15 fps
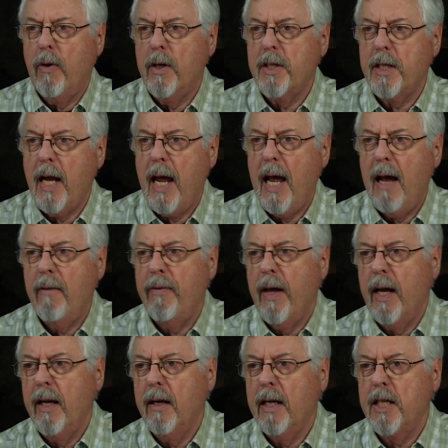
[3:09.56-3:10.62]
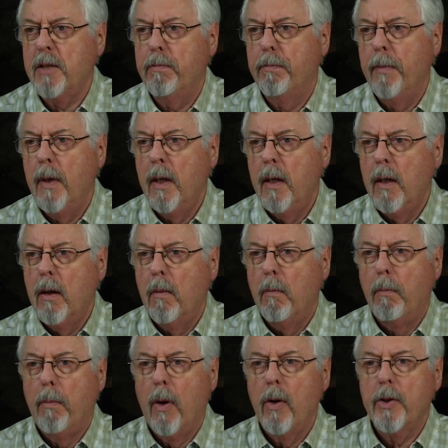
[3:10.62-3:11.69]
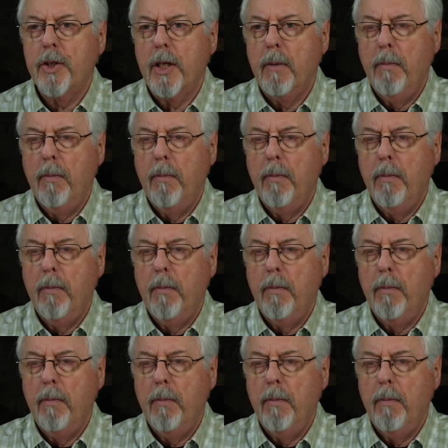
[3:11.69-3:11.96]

is to have that nice bulging